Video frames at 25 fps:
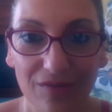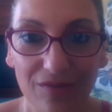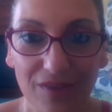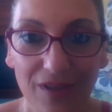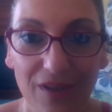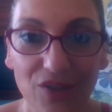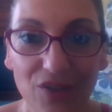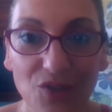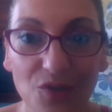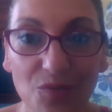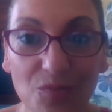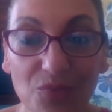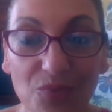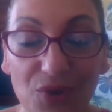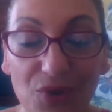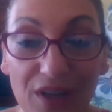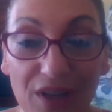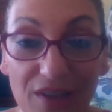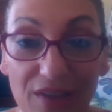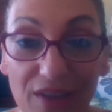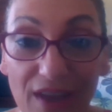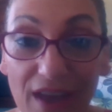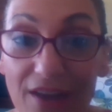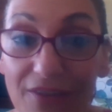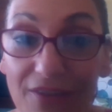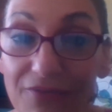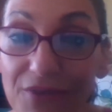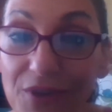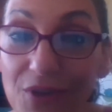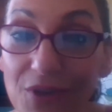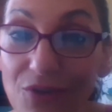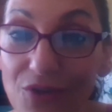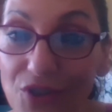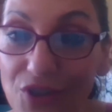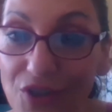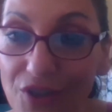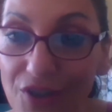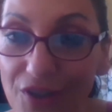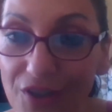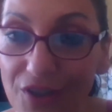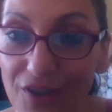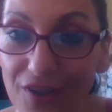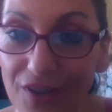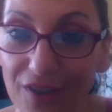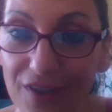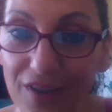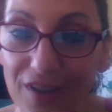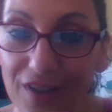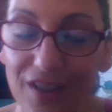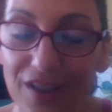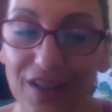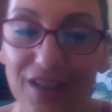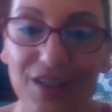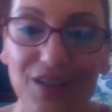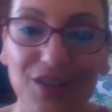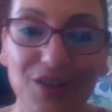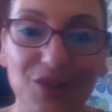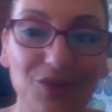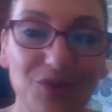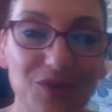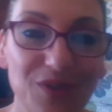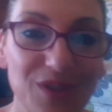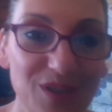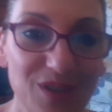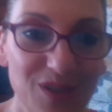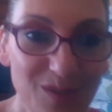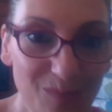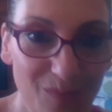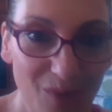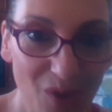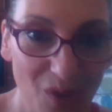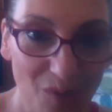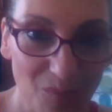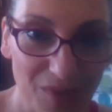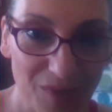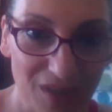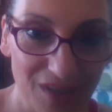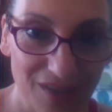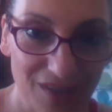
as you bring that future into this moment.